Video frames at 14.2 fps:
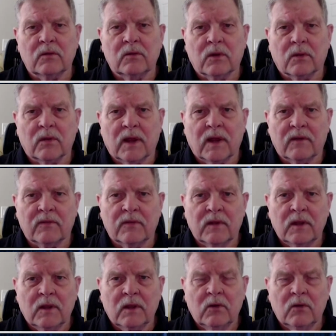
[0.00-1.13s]
who don't have
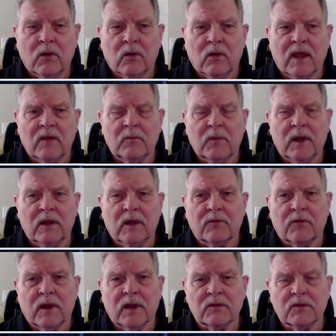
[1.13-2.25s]
who don't have many
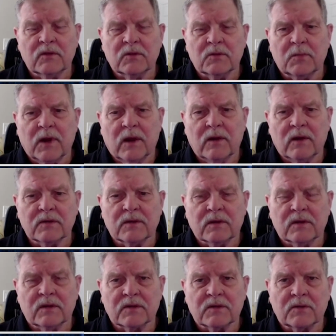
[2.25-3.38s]
friends, whose parents are
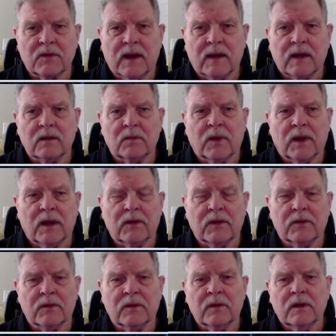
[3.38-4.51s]
distracted by
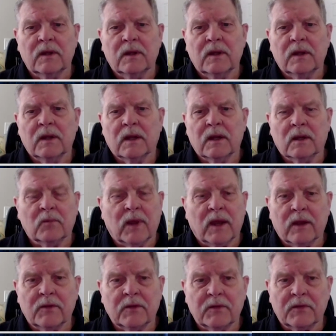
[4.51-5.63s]
other uh, by
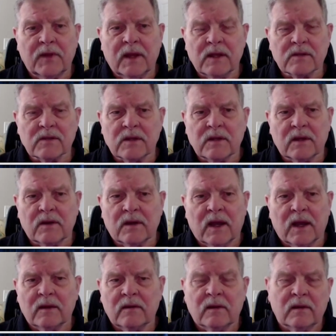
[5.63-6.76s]
other things, and they're
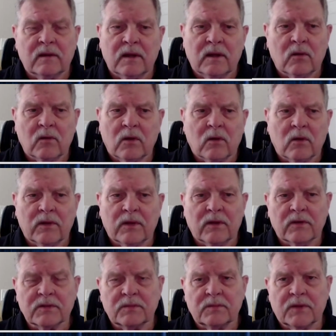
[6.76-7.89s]
not they, they don't go to
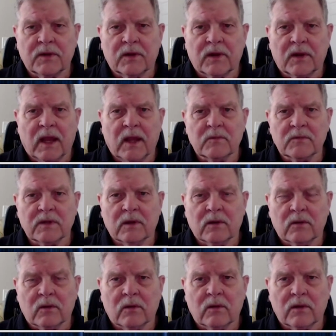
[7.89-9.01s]
their their games, they
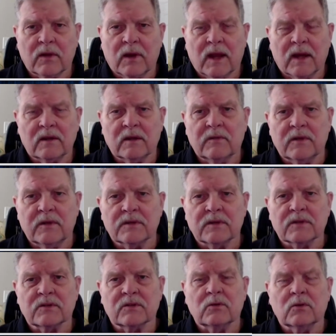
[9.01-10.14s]
don't go to their activities
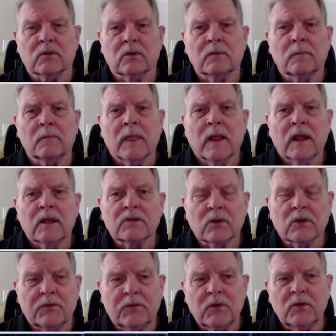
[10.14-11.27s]
at school.
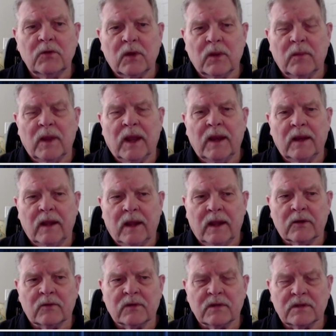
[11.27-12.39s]
So if you remain
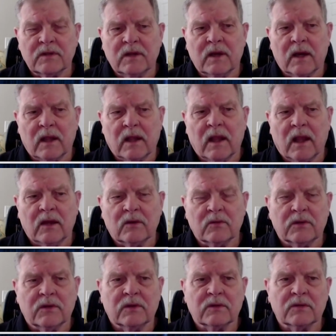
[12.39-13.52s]
interested and engaged
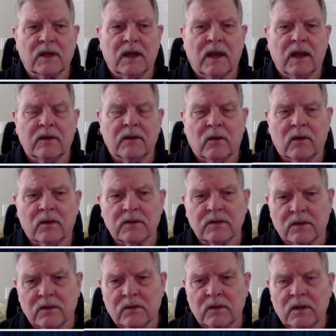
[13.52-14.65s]
with your child, and
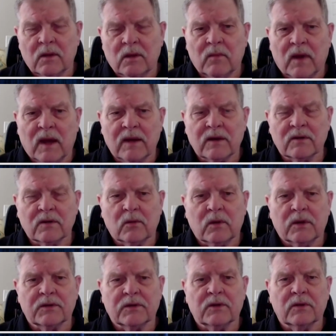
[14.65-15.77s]
also monitor
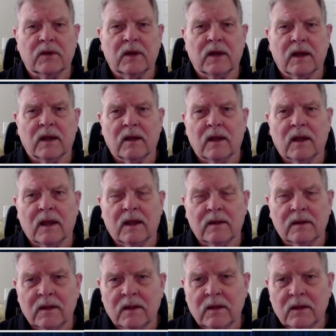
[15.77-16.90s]
what they're doing
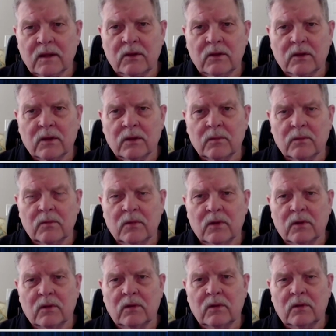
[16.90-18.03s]
online, you can
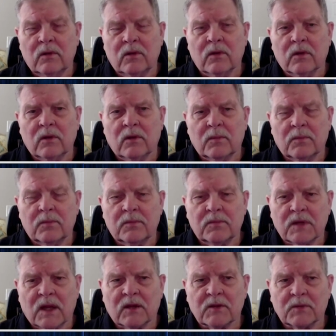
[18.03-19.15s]
you your your
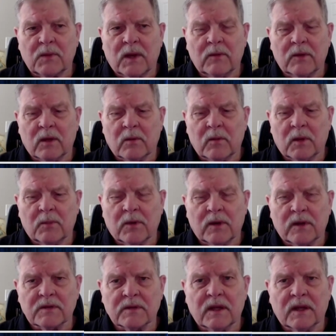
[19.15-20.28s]
child's probably going to be
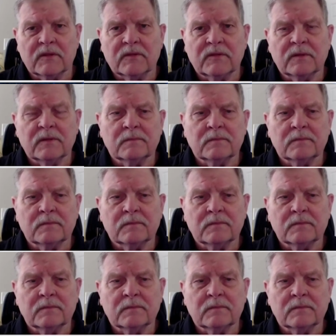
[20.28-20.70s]
pretty safe.